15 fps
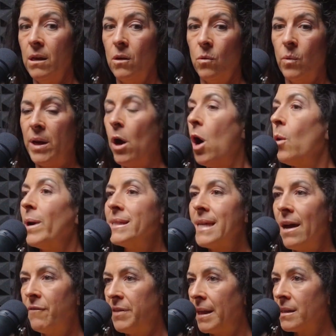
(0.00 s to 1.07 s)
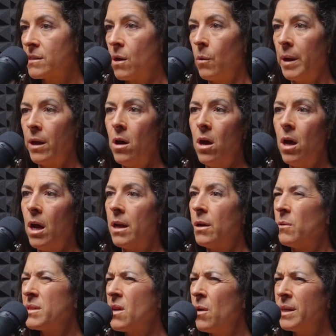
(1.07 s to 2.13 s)
we always have things going on. I
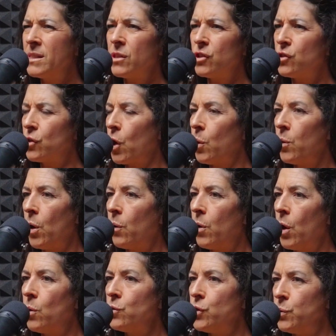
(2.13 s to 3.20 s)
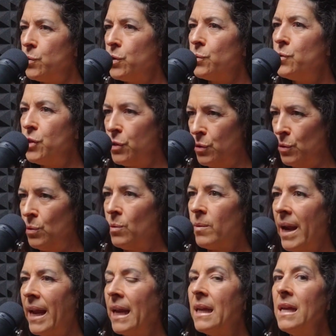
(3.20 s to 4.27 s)
was always just go, do,
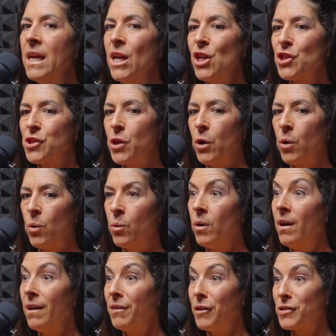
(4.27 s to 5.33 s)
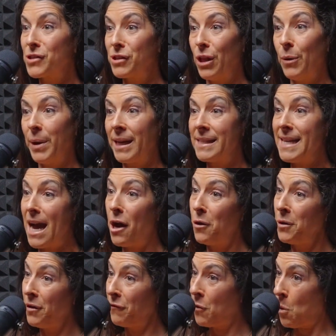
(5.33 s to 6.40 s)
right? Mm-hmm. So the slowing
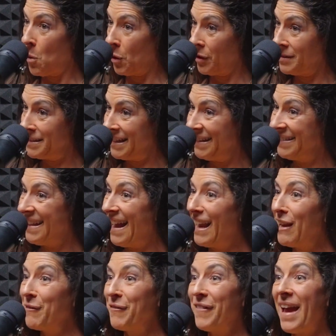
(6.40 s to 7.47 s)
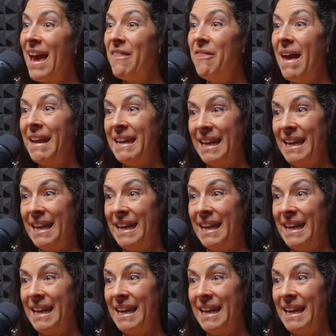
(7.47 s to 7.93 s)
down of quarantine life and then